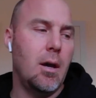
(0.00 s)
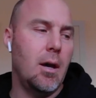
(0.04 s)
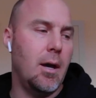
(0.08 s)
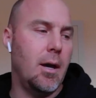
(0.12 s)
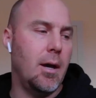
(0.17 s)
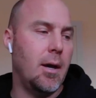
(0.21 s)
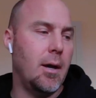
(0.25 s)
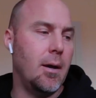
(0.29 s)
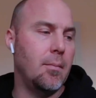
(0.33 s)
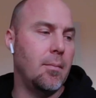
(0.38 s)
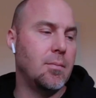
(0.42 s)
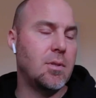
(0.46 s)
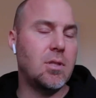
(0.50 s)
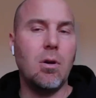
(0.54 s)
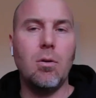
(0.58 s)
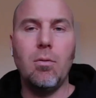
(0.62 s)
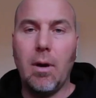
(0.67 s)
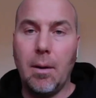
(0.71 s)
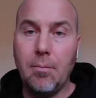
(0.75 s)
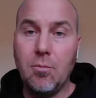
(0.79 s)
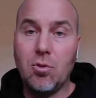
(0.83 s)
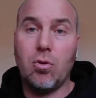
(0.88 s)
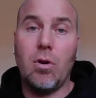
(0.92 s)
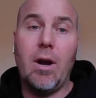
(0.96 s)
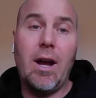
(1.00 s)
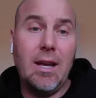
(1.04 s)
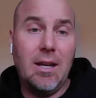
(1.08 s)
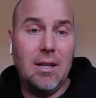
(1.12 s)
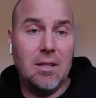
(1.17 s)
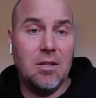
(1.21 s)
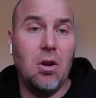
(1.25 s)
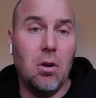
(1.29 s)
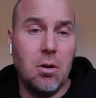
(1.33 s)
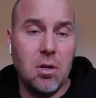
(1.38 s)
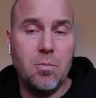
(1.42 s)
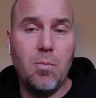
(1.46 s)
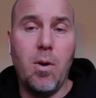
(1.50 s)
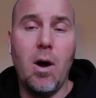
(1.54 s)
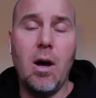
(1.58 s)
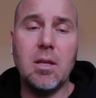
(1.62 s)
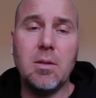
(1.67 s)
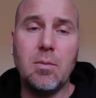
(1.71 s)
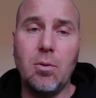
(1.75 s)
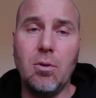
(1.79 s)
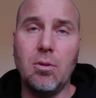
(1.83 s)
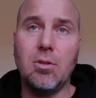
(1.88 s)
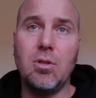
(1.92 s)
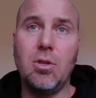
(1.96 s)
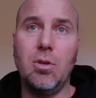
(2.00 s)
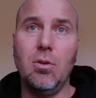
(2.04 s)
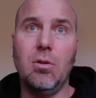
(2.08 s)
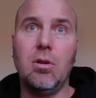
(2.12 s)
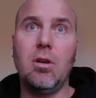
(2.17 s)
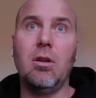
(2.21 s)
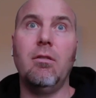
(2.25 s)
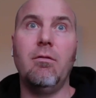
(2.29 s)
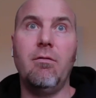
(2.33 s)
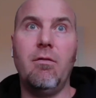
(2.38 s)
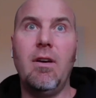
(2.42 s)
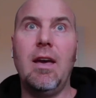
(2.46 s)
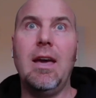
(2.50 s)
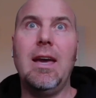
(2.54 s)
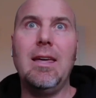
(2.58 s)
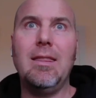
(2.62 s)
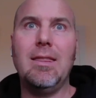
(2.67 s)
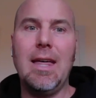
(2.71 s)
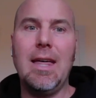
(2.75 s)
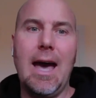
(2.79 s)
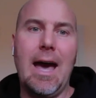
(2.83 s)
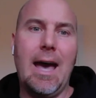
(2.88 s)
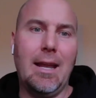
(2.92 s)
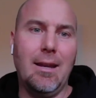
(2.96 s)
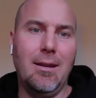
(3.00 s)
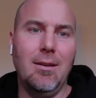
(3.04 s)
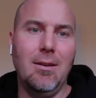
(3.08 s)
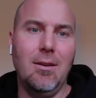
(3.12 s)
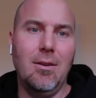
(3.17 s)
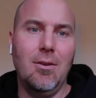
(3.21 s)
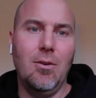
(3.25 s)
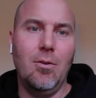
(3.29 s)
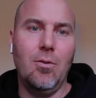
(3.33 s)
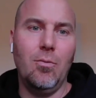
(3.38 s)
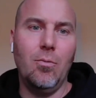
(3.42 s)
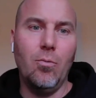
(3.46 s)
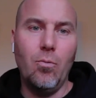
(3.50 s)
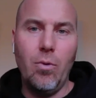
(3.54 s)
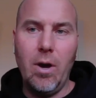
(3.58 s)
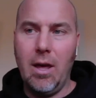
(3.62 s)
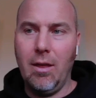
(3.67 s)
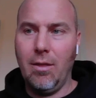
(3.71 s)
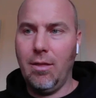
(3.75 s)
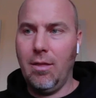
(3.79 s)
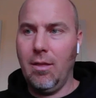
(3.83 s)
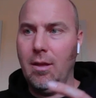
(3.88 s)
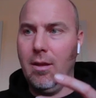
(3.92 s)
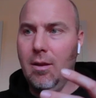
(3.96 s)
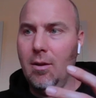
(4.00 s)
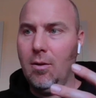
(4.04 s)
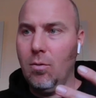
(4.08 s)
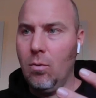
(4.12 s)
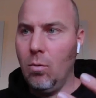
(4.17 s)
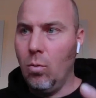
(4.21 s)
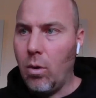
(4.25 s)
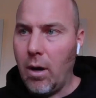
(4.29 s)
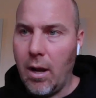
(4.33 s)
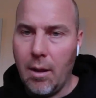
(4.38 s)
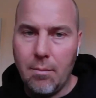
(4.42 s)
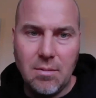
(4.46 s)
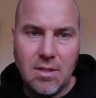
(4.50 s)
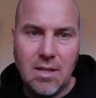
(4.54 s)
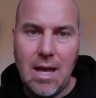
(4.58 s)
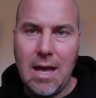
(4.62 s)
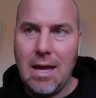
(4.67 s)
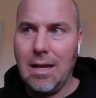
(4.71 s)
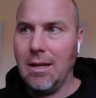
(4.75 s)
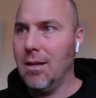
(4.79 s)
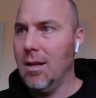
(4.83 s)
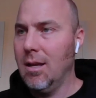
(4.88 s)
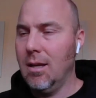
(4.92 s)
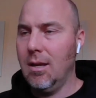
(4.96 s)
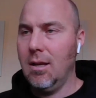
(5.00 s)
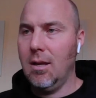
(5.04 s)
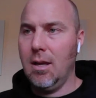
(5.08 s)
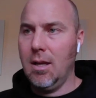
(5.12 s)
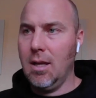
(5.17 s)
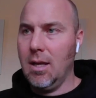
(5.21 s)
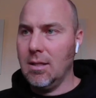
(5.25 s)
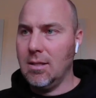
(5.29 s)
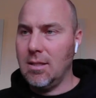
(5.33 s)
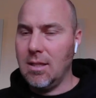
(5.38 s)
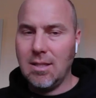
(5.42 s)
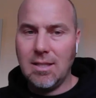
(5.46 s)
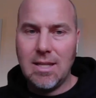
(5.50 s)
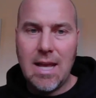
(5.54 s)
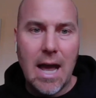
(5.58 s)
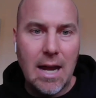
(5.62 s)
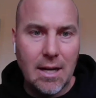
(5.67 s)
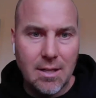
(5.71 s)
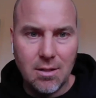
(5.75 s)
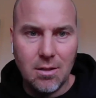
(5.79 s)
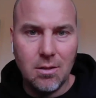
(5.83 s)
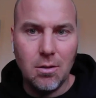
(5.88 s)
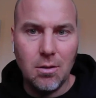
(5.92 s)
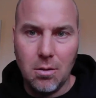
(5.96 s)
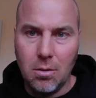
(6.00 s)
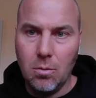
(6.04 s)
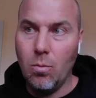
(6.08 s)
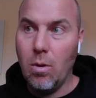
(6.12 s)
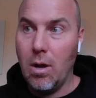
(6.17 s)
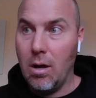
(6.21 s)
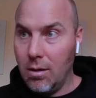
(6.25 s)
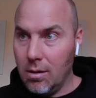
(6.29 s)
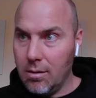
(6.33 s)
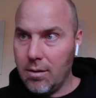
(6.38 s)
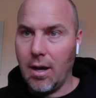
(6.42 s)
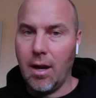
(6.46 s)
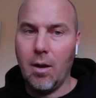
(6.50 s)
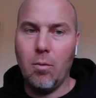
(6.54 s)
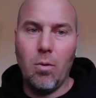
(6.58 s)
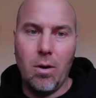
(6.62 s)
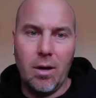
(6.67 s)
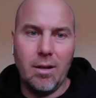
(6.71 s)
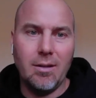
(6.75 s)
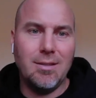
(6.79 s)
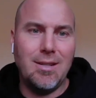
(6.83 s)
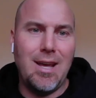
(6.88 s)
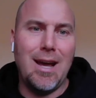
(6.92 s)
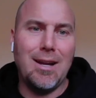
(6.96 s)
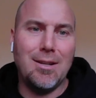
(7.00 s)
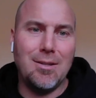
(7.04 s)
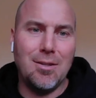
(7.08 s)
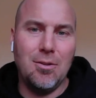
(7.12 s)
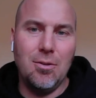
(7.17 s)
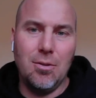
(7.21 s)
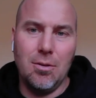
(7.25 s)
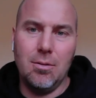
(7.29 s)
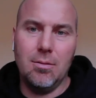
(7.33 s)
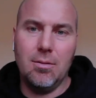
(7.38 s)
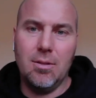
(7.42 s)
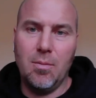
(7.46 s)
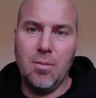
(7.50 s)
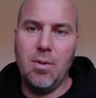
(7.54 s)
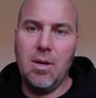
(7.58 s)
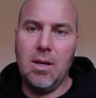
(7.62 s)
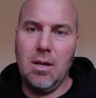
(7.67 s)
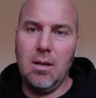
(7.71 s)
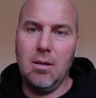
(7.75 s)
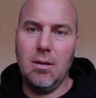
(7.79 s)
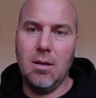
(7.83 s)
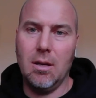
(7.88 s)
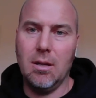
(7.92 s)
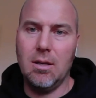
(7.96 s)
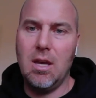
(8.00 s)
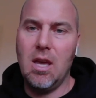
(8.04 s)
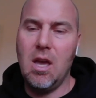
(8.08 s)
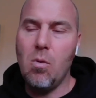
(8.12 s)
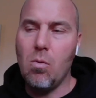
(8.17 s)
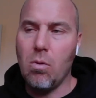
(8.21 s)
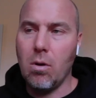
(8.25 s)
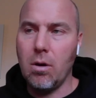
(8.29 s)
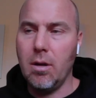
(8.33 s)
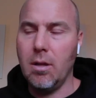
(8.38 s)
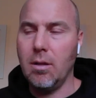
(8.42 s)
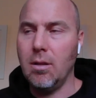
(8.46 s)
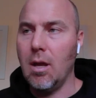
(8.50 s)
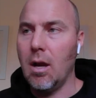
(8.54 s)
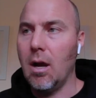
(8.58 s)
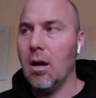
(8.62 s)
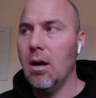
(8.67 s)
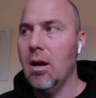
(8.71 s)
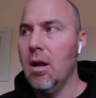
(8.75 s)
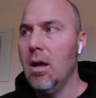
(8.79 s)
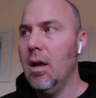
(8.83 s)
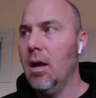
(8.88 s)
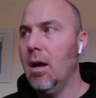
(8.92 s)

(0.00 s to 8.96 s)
So I'm trying as hard as possible to convey that with what I'm saying. Is it tactical? Well, then I want tactical to be a keyword in there.